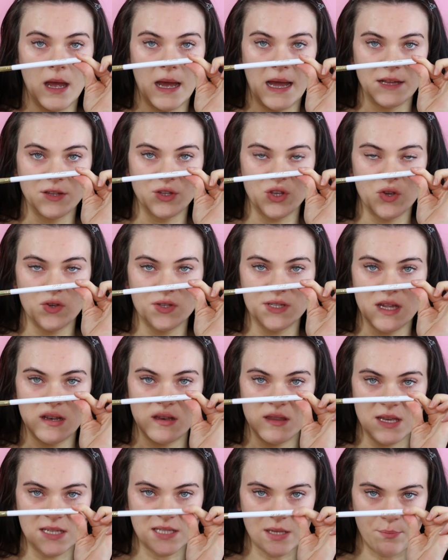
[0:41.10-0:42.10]
and
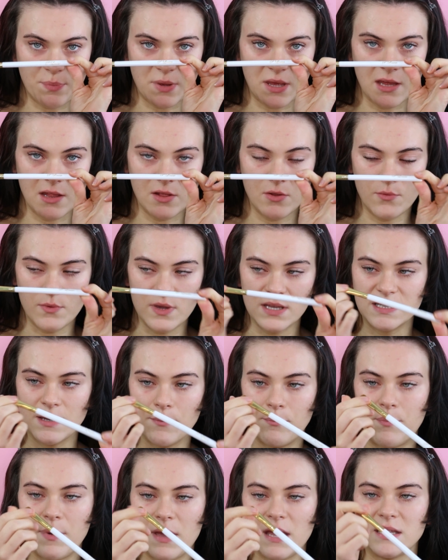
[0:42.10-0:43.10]
using this P. Louise
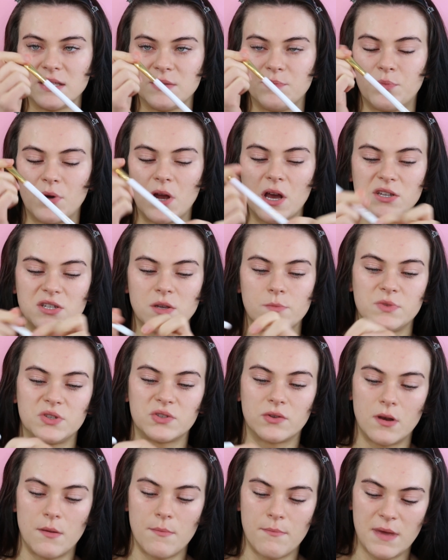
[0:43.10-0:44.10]
base brush, I'm
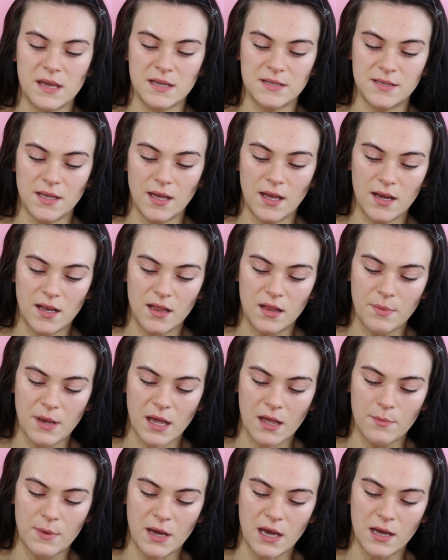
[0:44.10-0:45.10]
just going to mix that in the
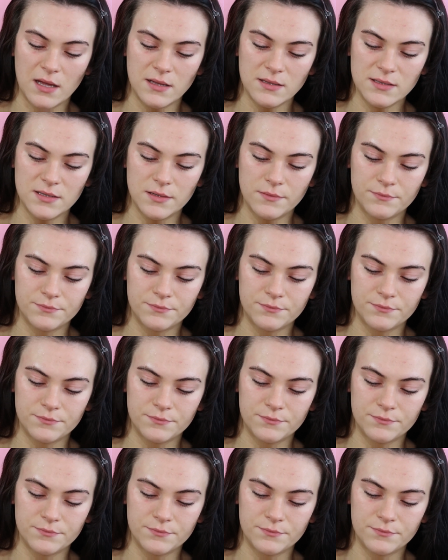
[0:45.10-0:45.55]
back of my hand,